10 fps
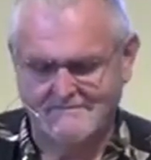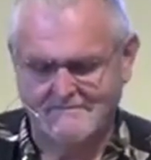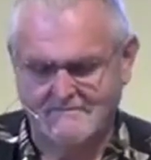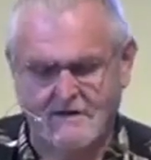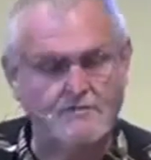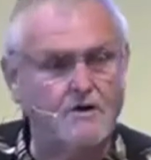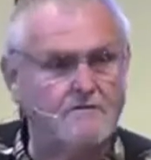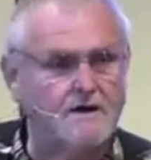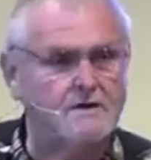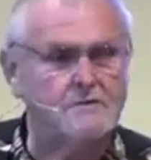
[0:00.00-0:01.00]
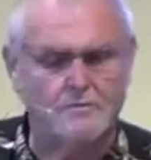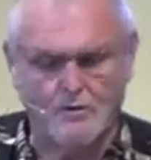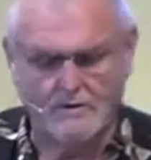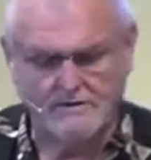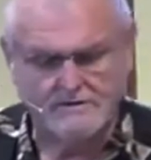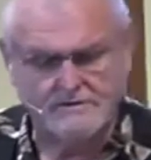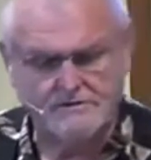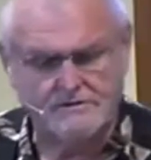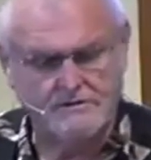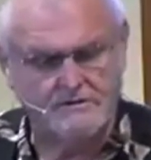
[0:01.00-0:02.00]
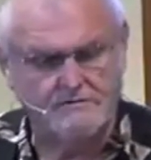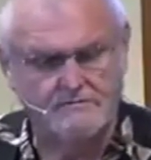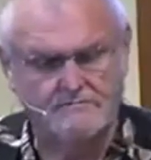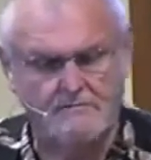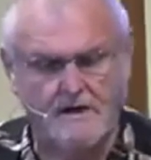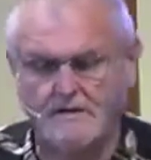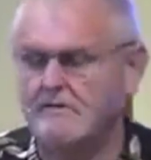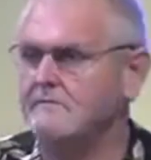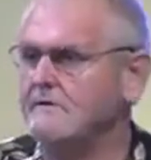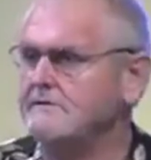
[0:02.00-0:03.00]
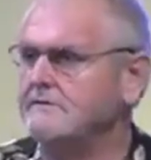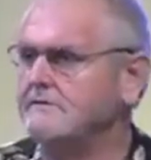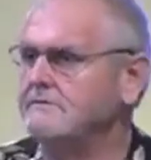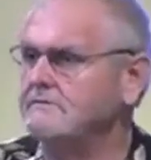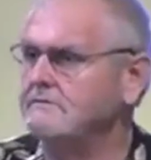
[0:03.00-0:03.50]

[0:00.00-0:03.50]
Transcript: Have you ever had an important decision and not known what to do?